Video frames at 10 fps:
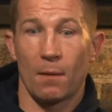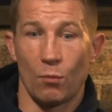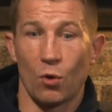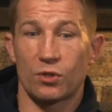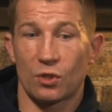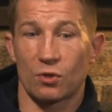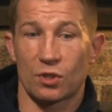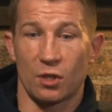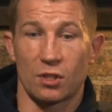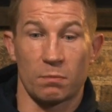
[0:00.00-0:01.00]
most of those
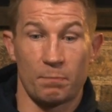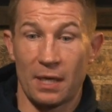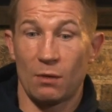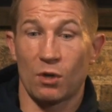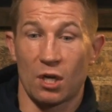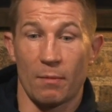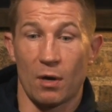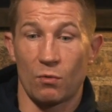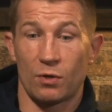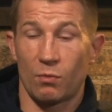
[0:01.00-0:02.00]
guys, that Billy will come
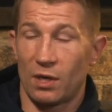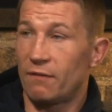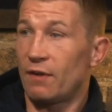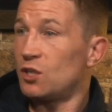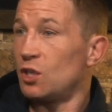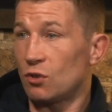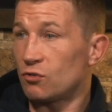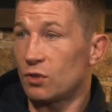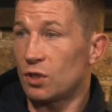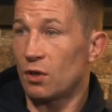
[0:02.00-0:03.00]
out when he eventually does
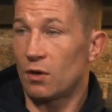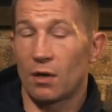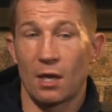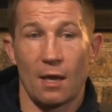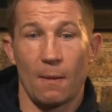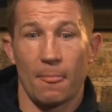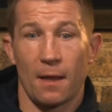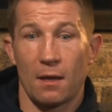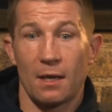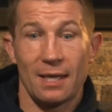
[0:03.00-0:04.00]
retire,
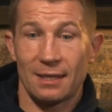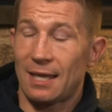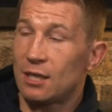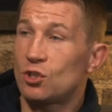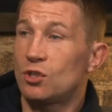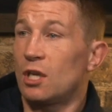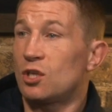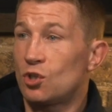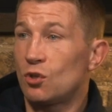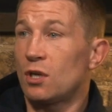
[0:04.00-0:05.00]
he, they, sh they
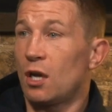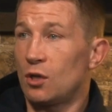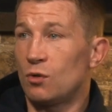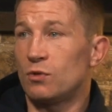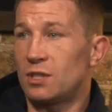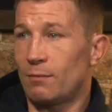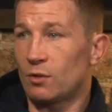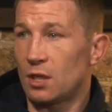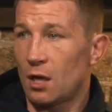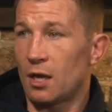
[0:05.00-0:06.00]
should not lose the
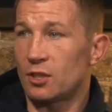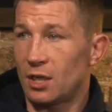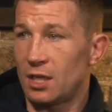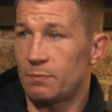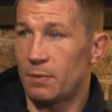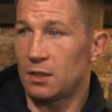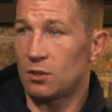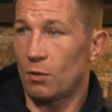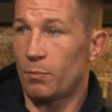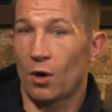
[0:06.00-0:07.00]
amount of knowledge that he's built
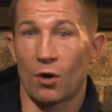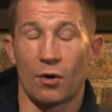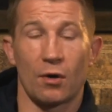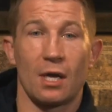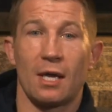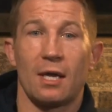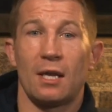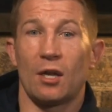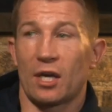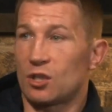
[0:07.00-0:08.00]
mm. up. Or,
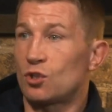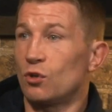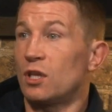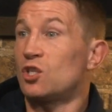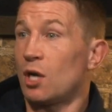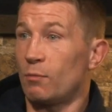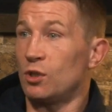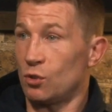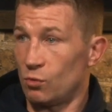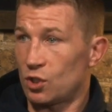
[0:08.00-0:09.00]
like, it's good that John
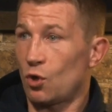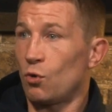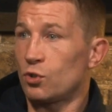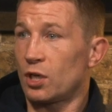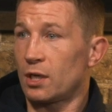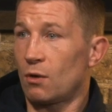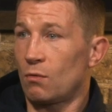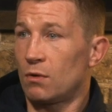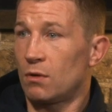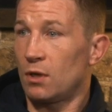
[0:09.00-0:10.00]
Muldoon is coaching now.
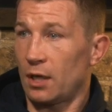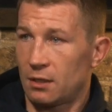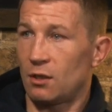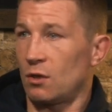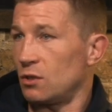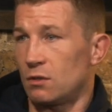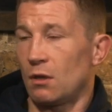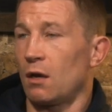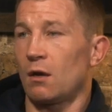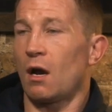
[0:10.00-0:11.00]
Like, you could,
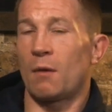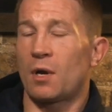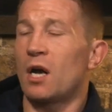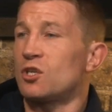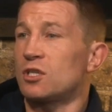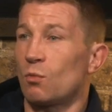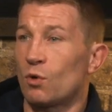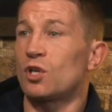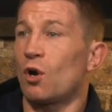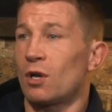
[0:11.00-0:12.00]
yeah. I'm conscious that
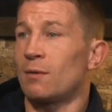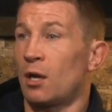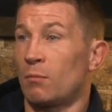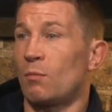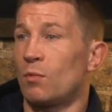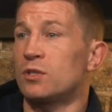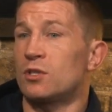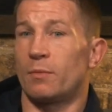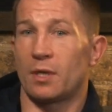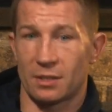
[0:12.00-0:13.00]
we're talking a lot about
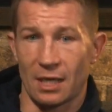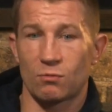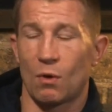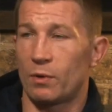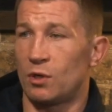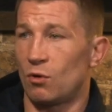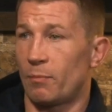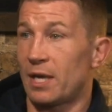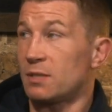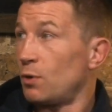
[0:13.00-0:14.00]
Munster because that's what we know the
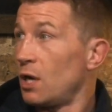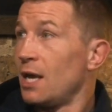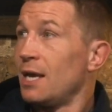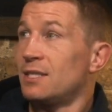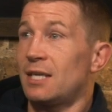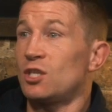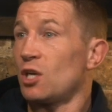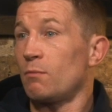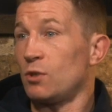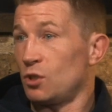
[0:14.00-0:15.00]
best. But say
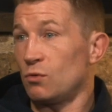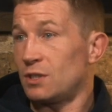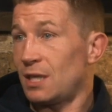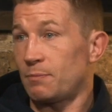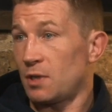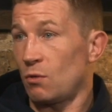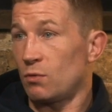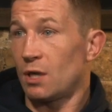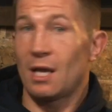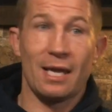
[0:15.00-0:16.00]
John Muldoon stepped
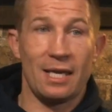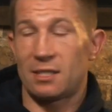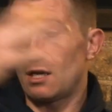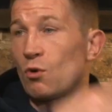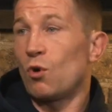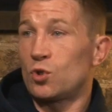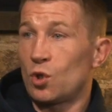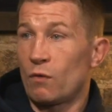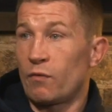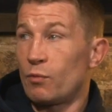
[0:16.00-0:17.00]
out, yeah. he's now
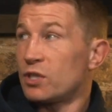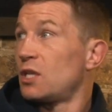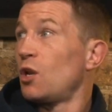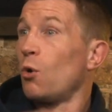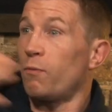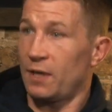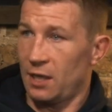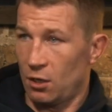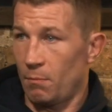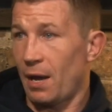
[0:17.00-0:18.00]
coaching over in Bristol. Hopefully
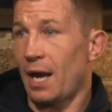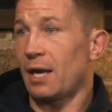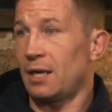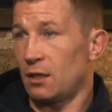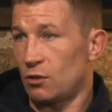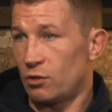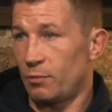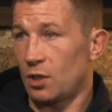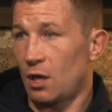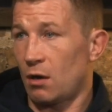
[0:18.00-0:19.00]
he'll come back and he'll
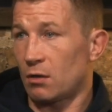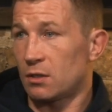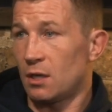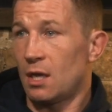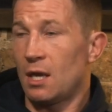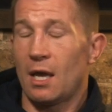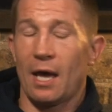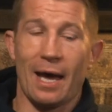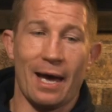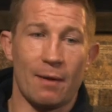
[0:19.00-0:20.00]
contribute to Connacht. Mm.
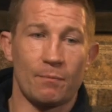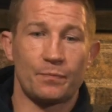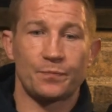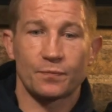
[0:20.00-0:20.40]
Um,